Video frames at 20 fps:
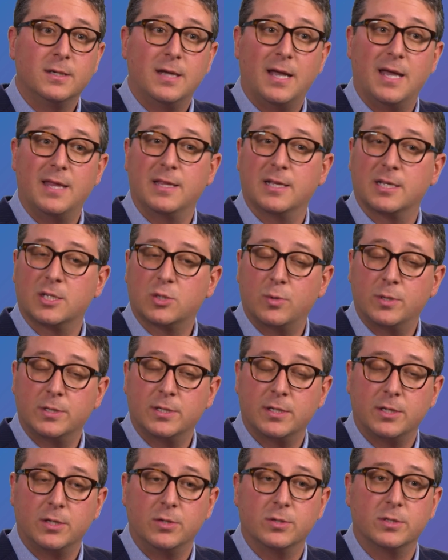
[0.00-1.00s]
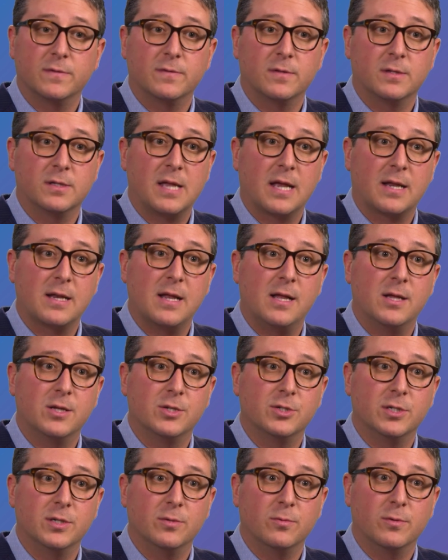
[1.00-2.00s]
and the exquisite use of the
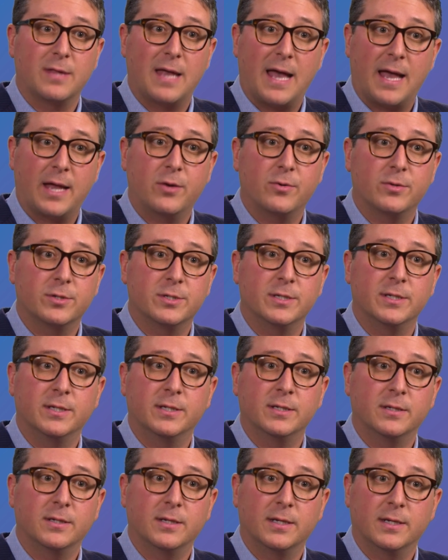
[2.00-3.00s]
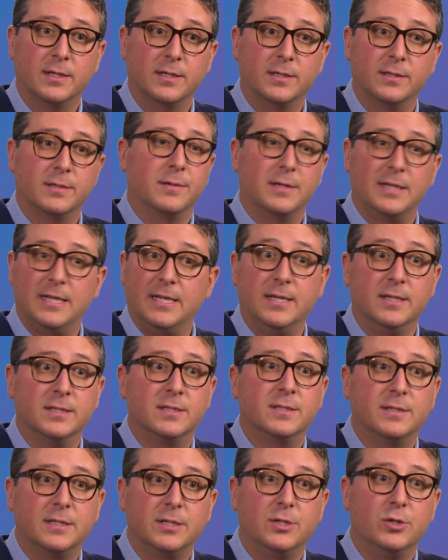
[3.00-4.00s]
technology with accuracy and
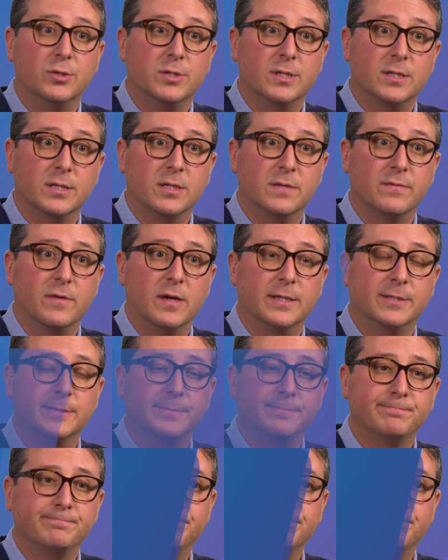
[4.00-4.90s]
ease in using the device.